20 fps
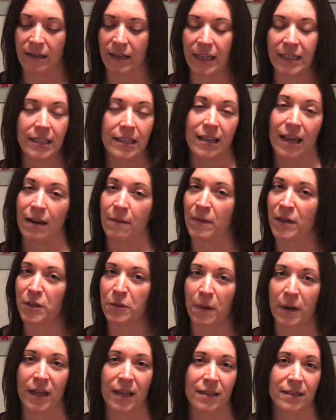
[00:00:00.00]
I did that in my
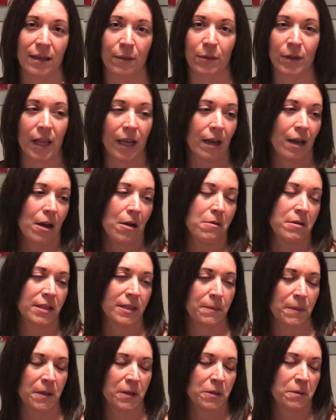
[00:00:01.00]
20s. I would like go and
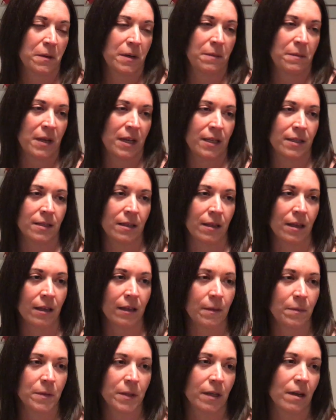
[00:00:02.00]
spend 20 minutes on the
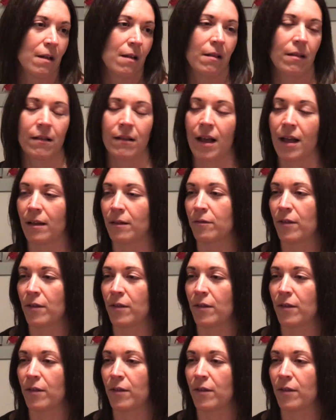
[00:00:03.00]
elliptical,